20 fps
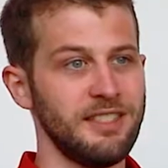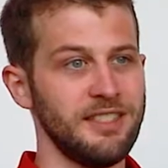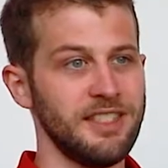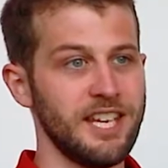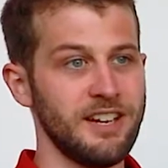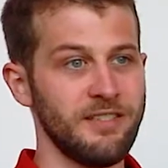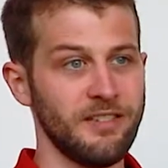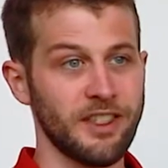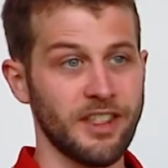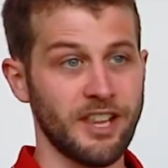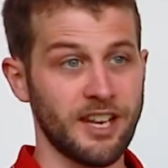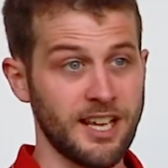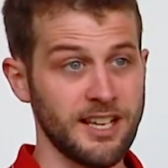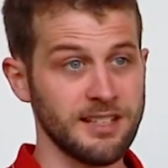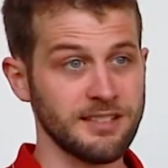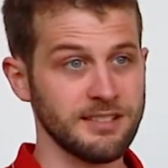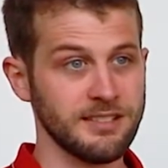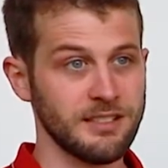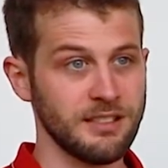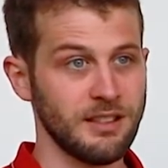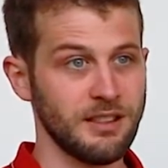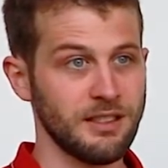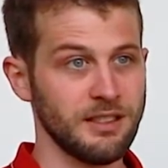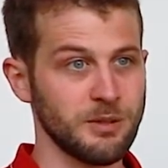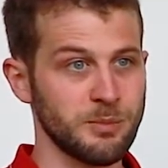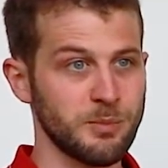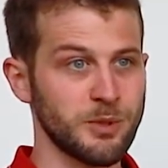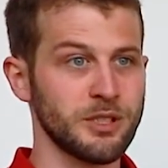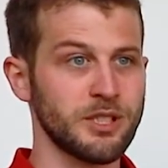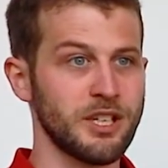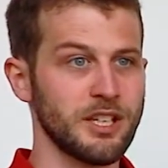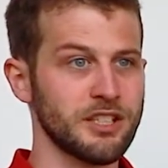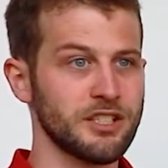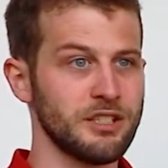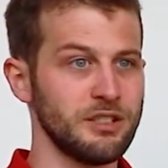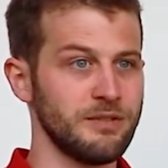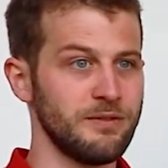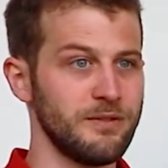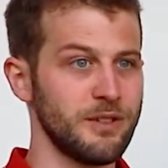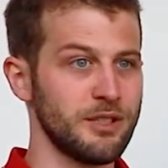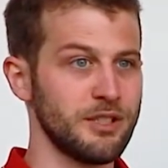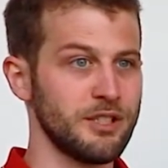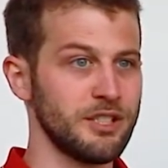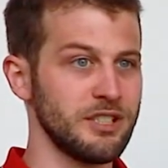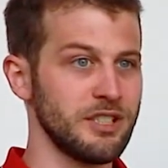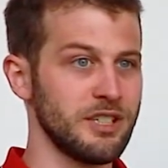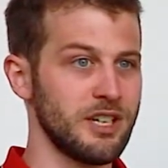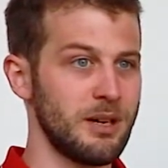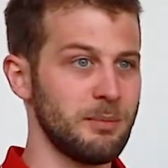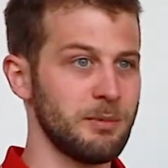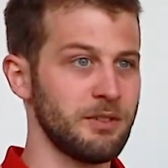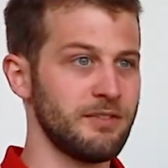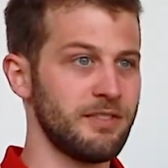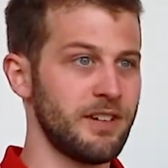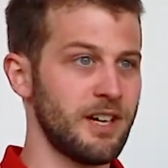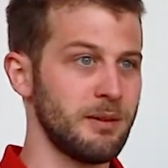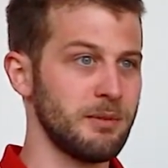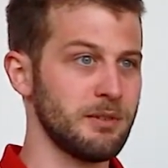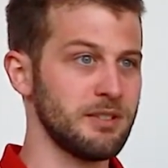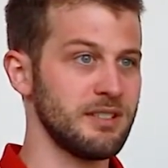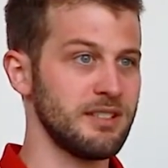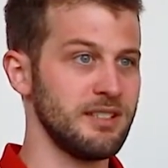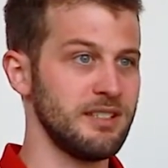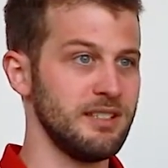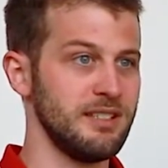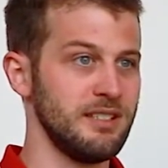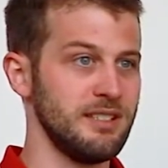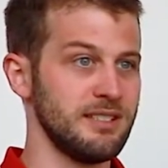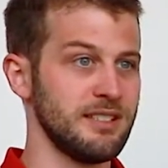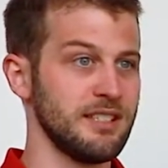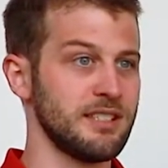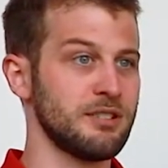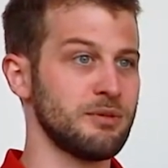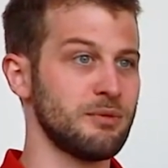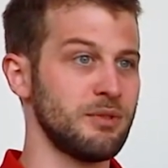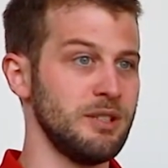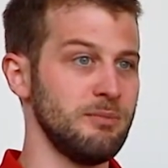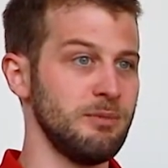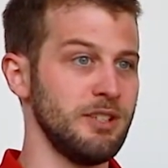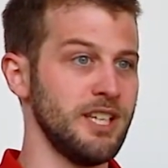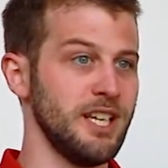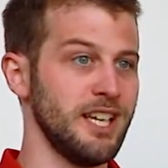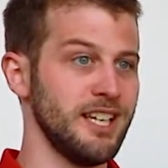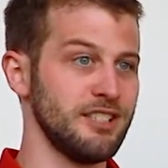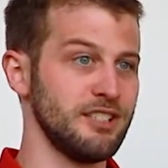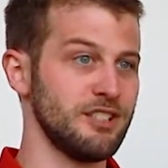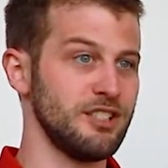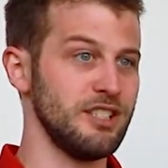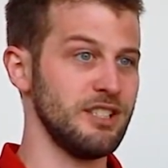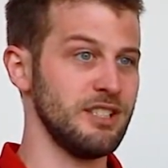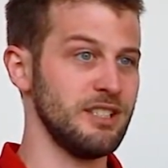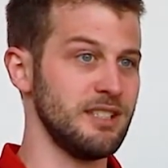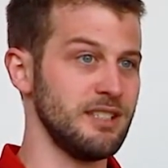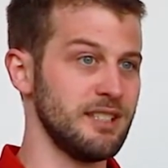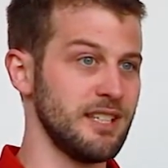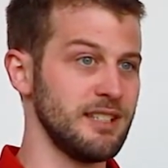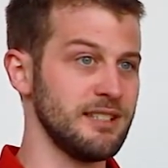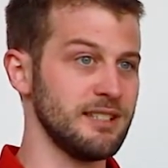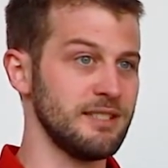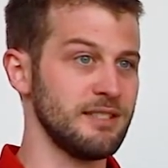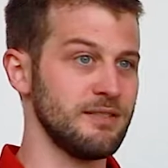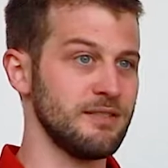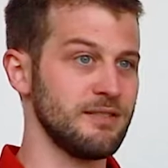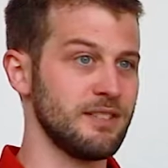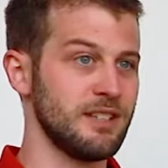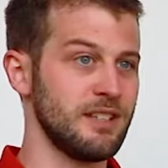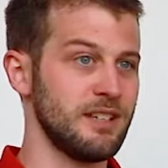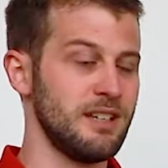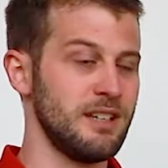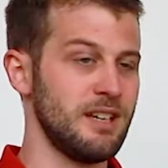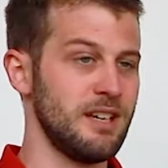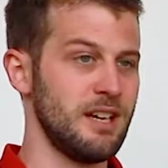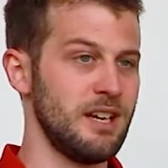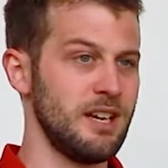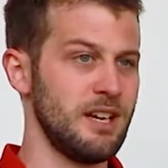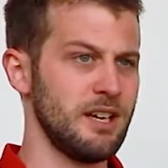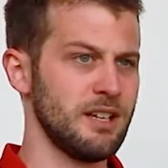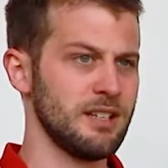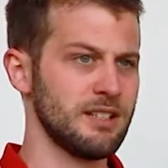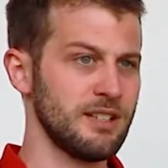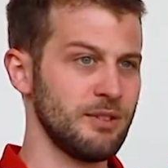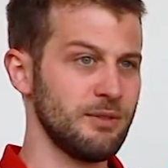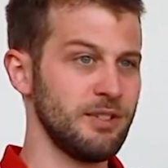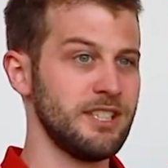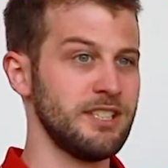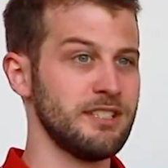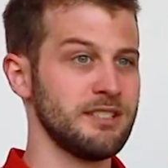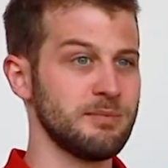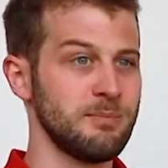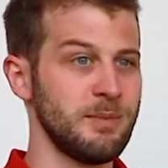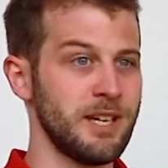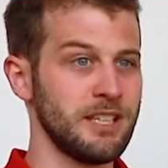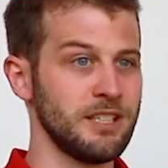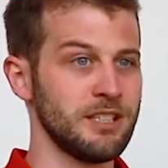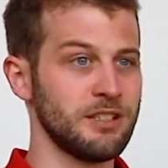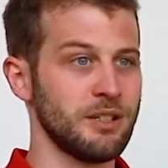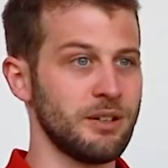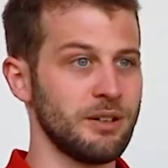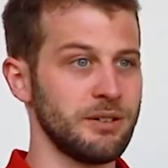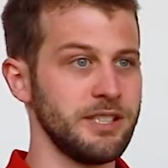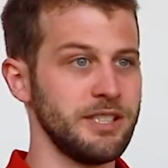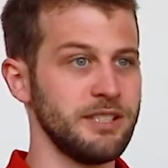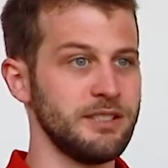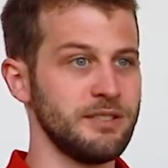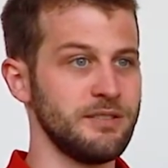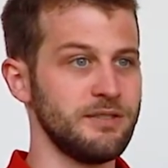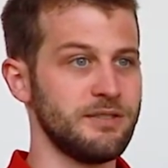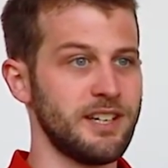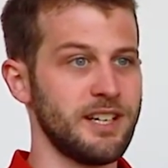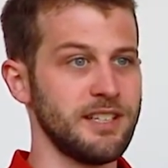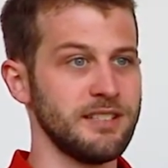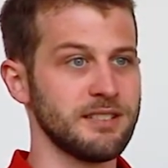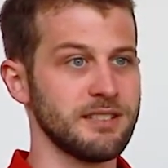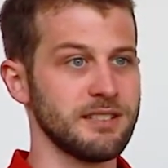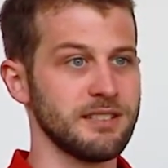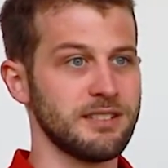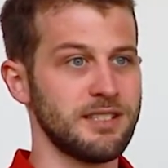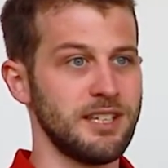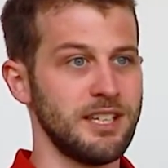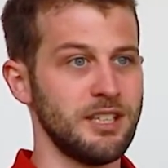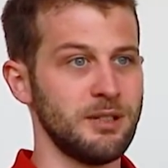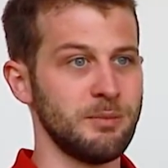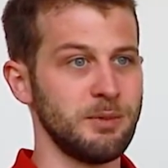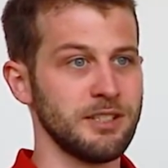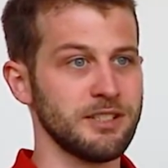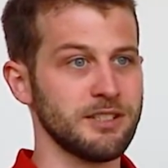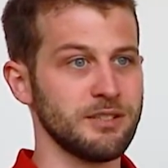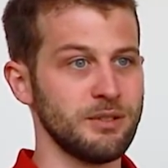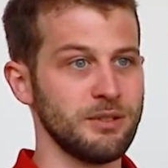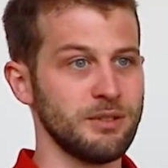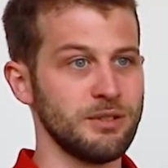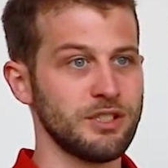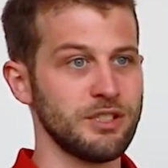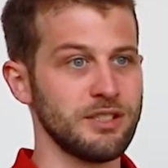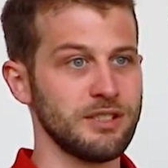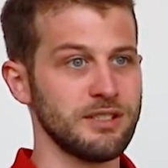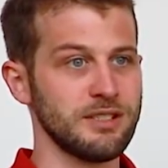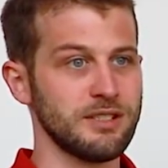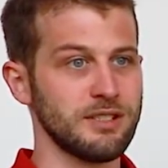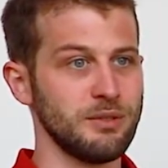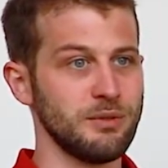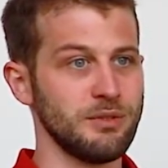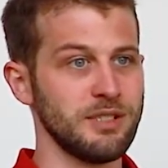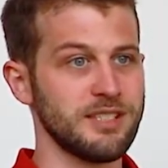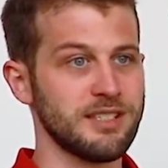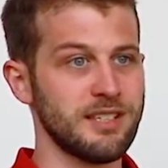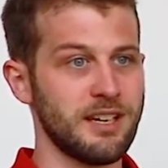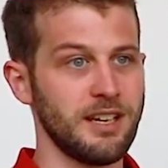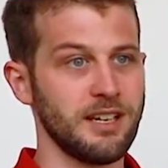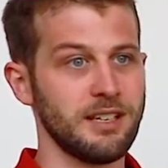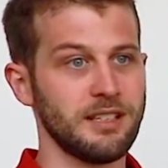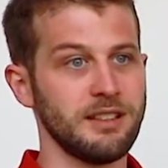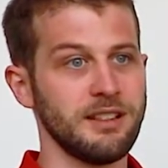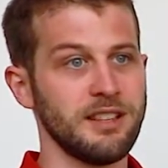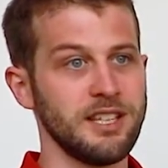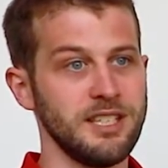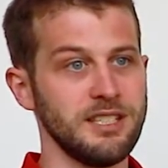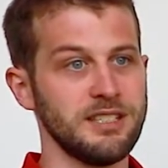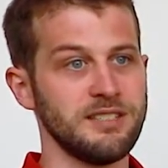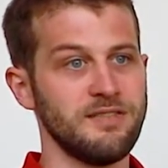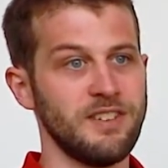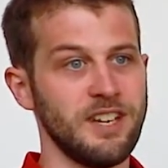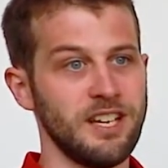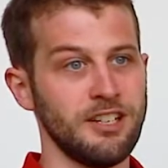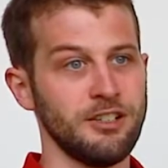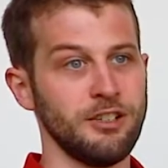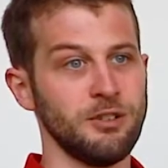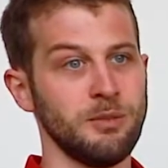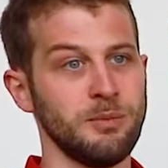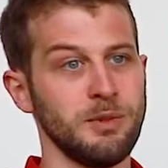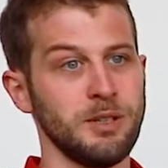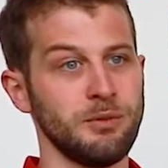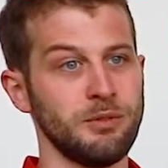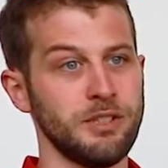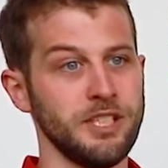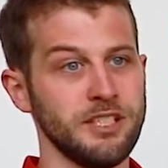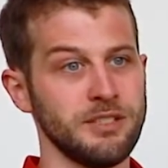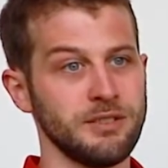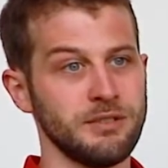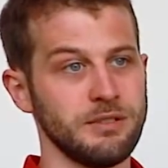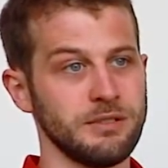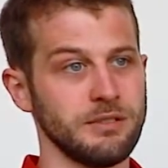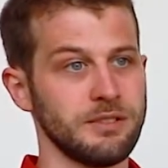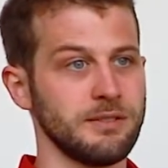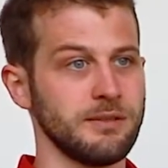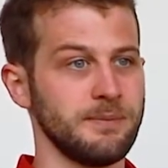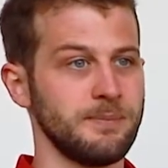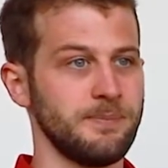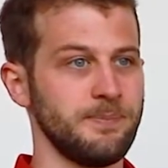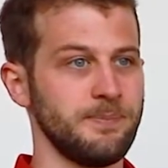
Nevertheless, the production of virgin carbon fiber is extremely energy intensive. So it is mandatory to find sustainable solutions to recycle these valuable resources.